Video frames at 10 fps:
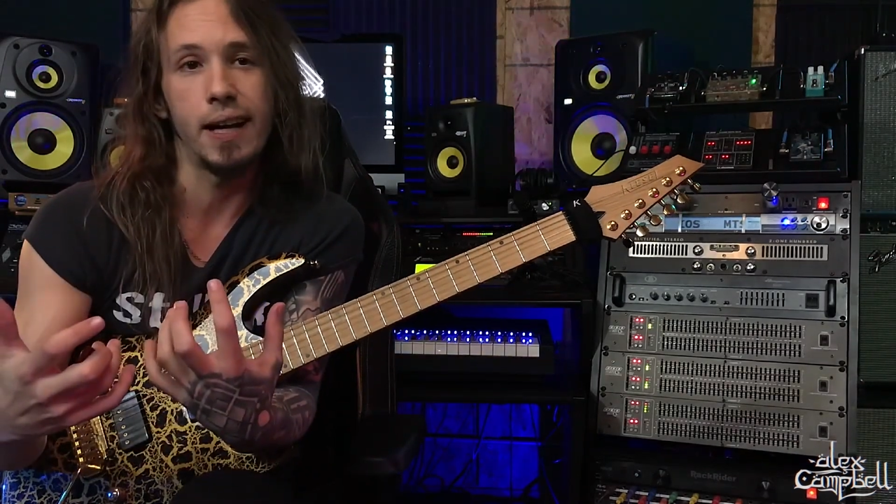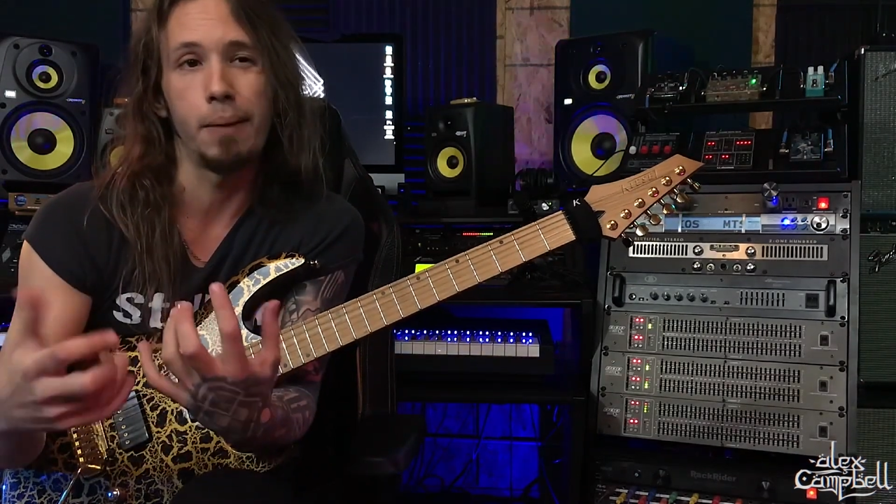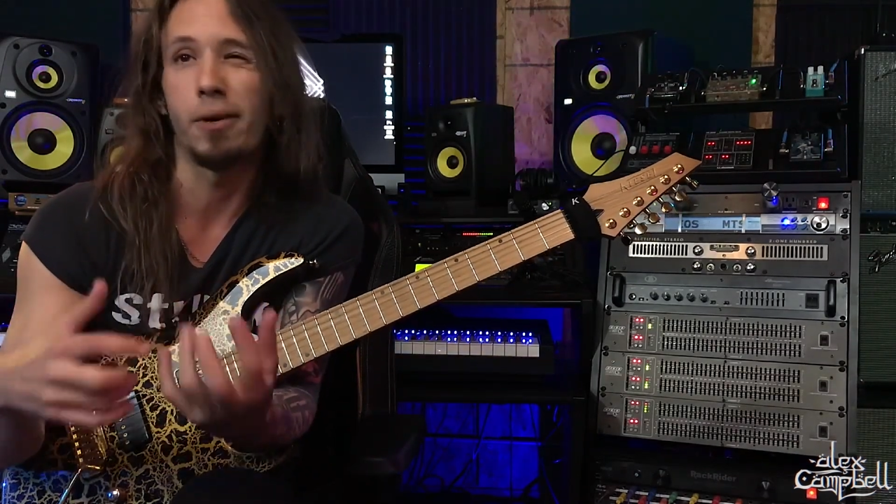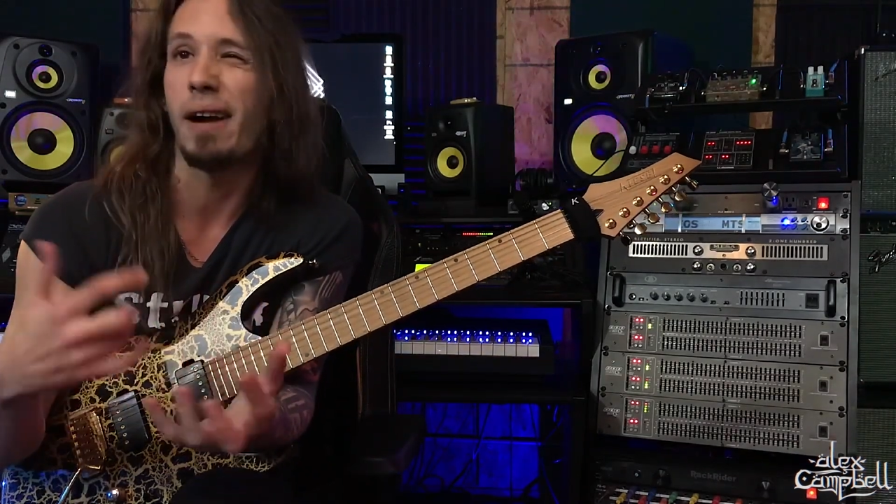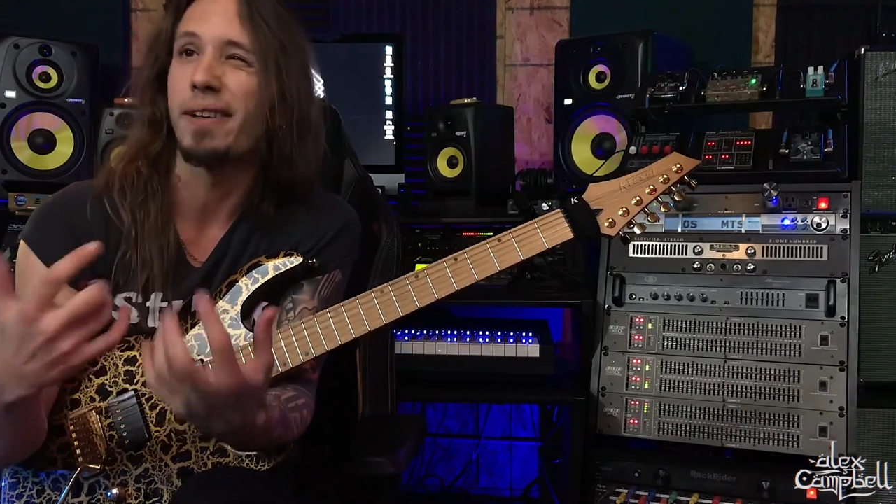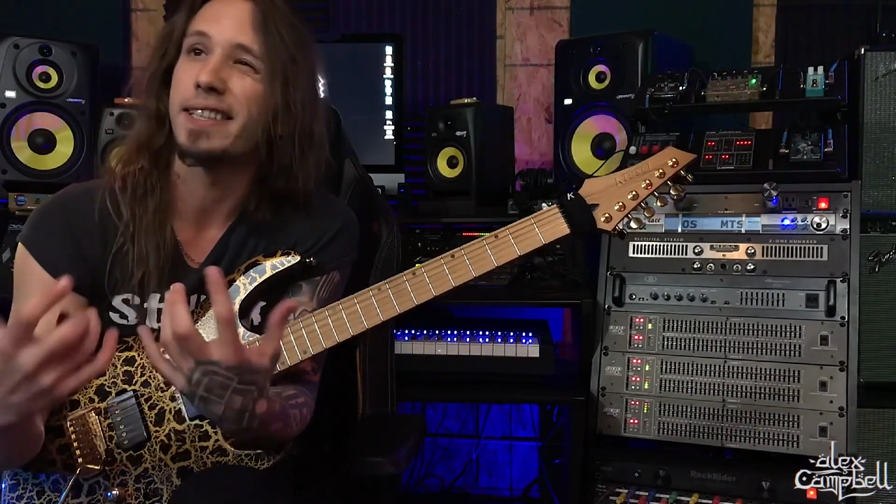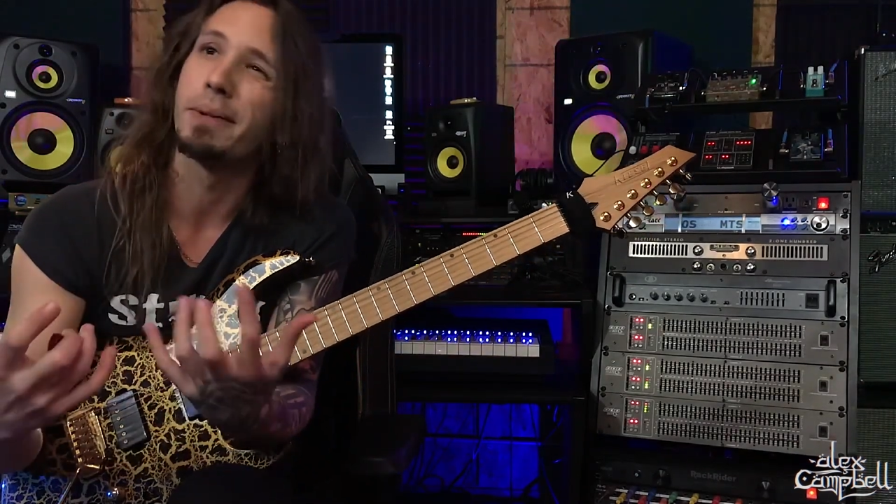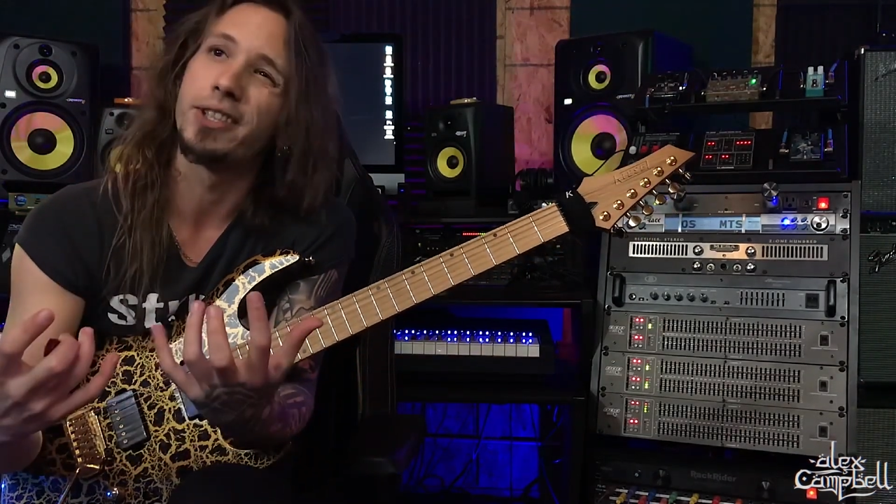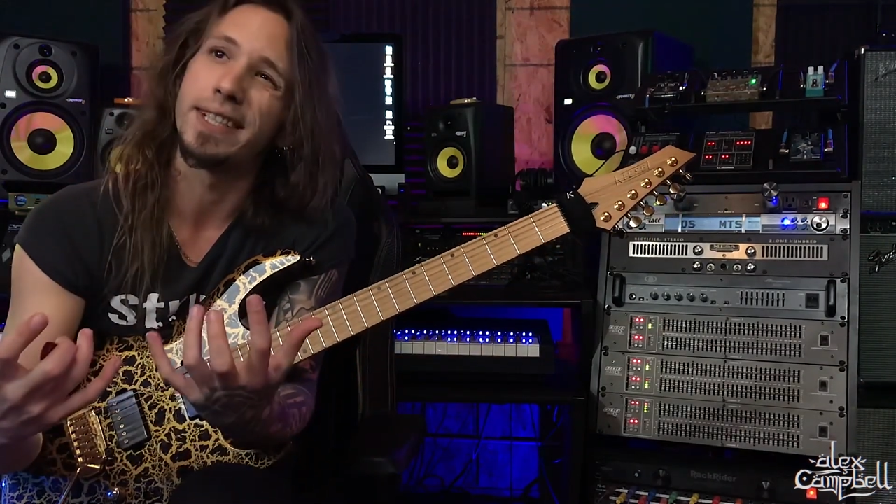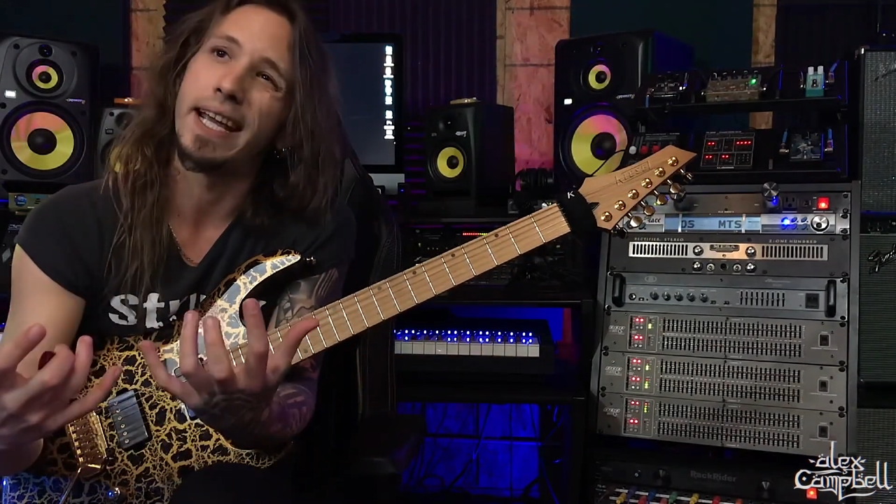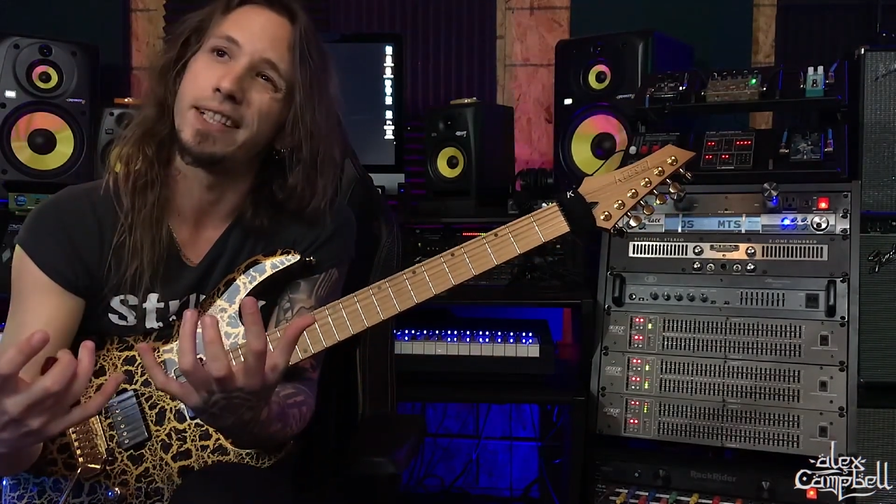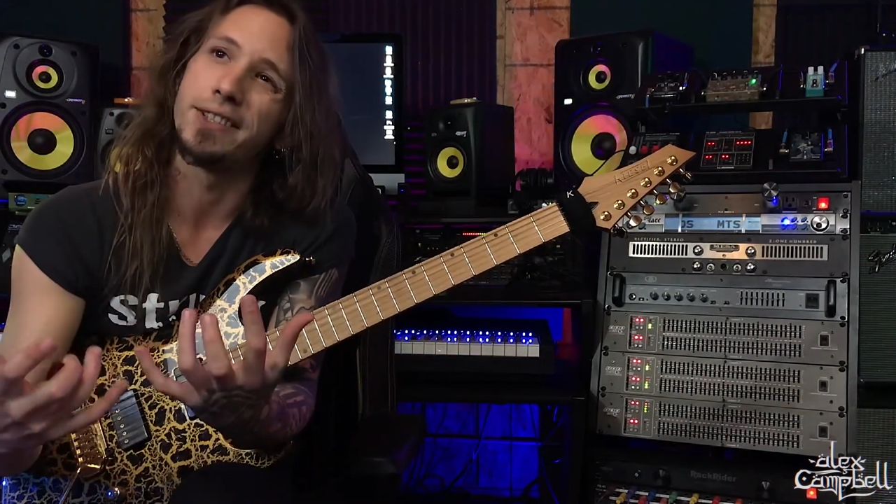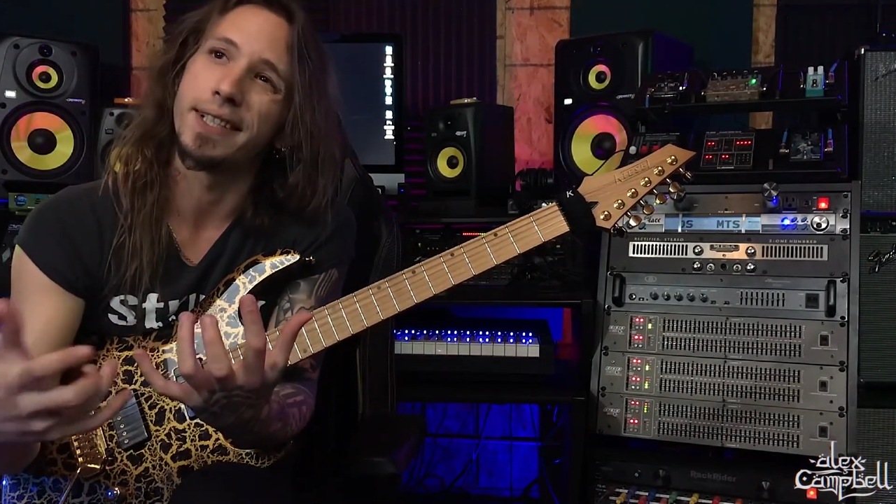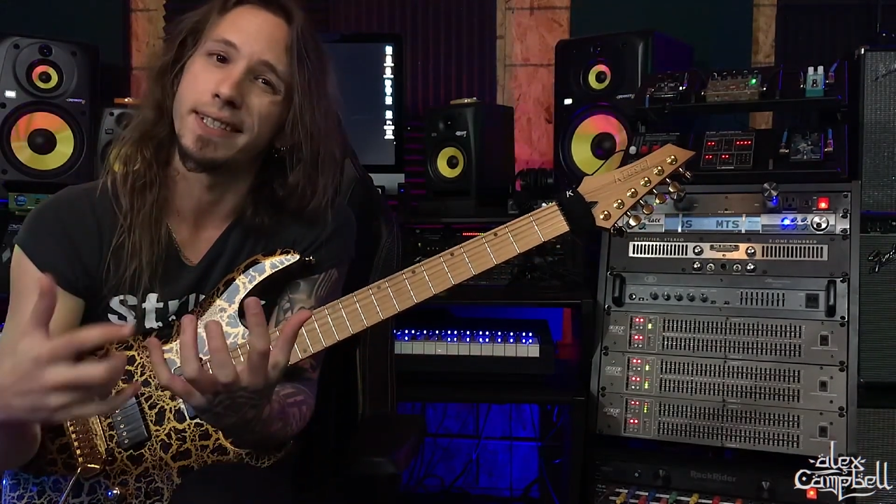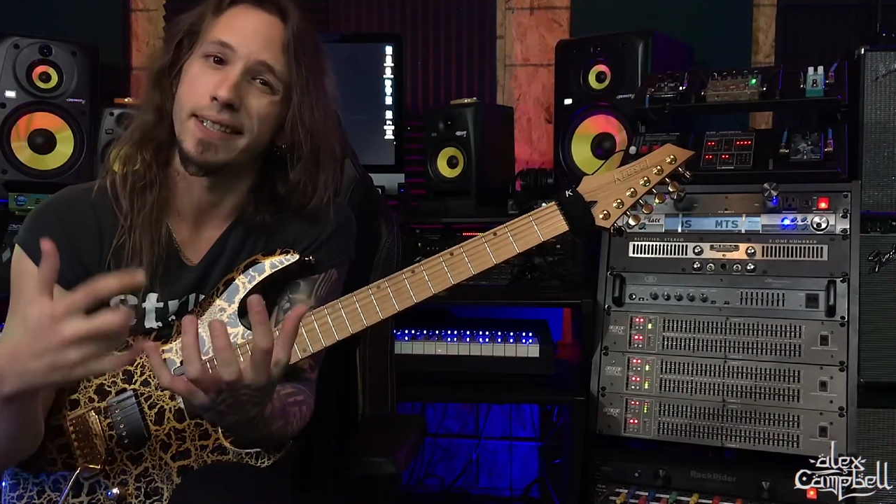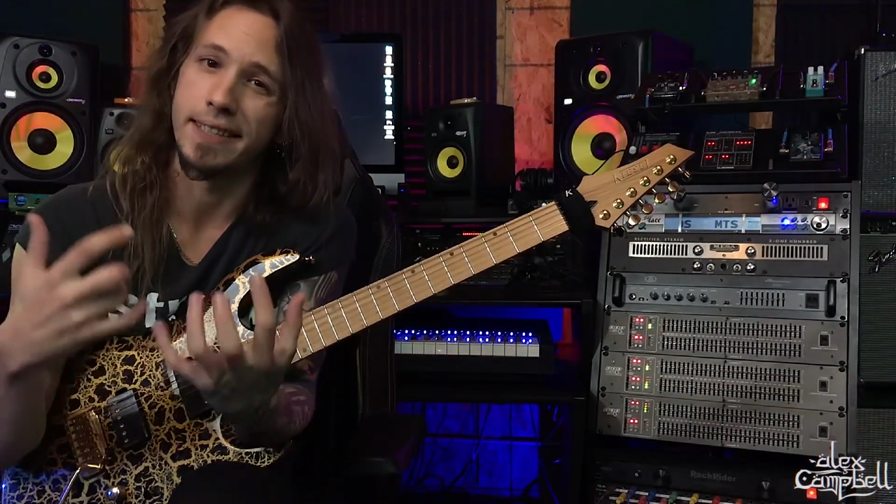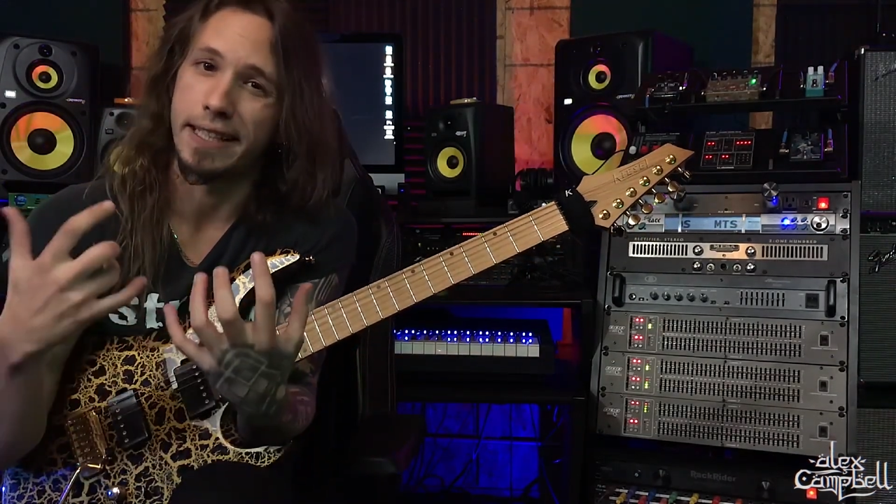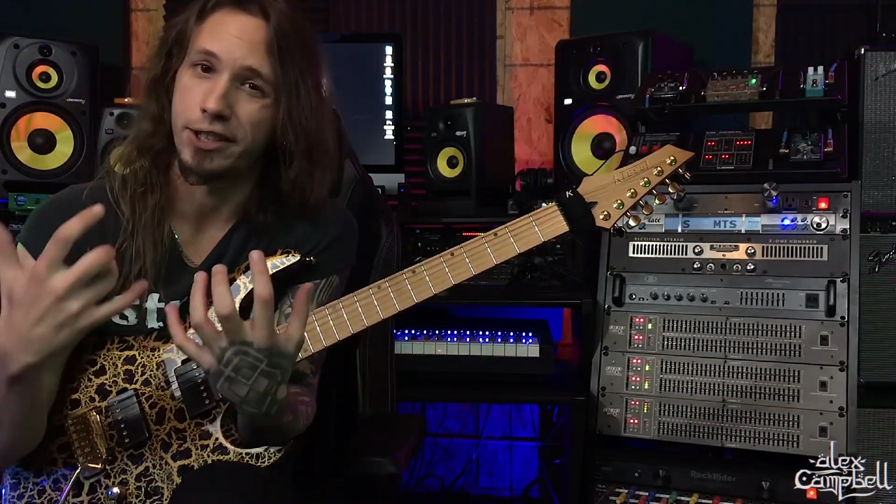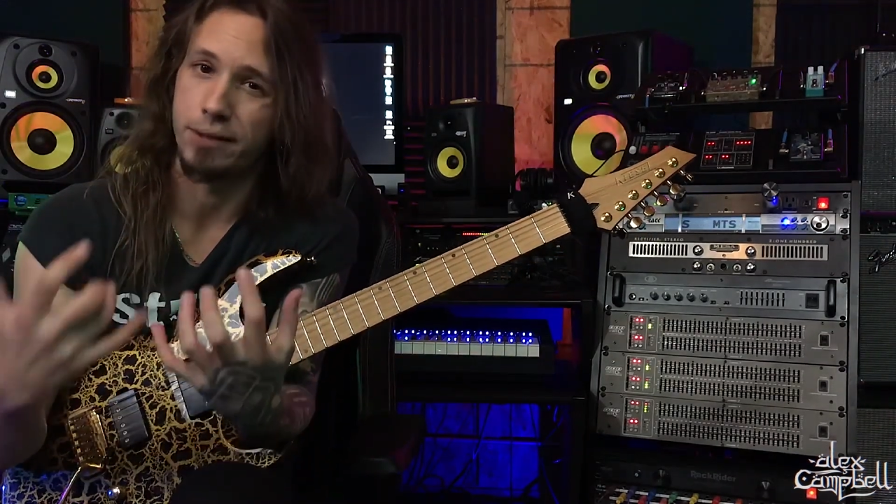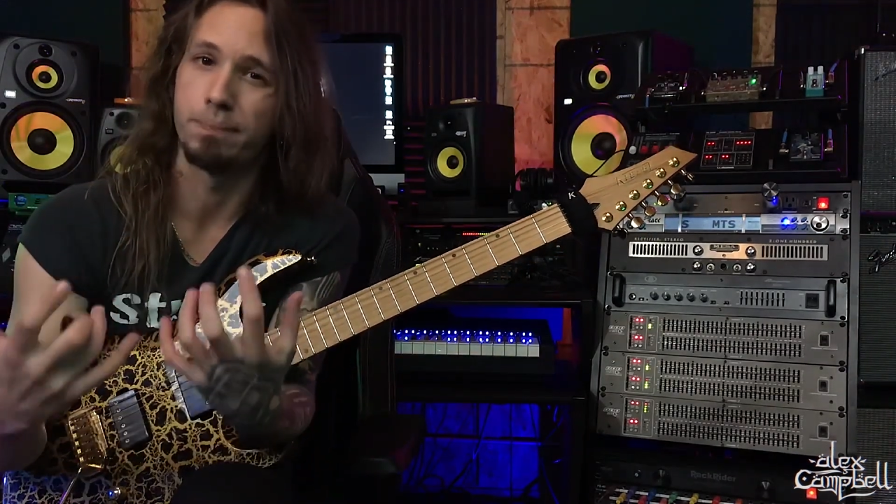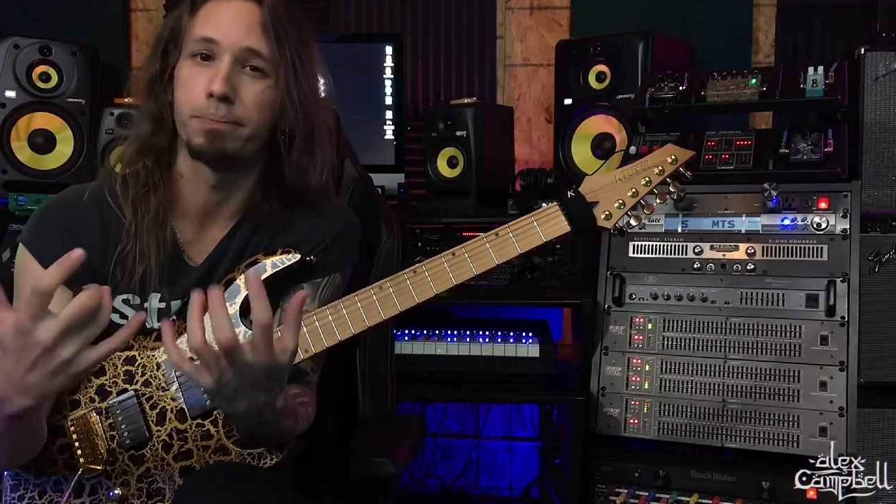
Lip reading: or not really so much as etudes as it does like just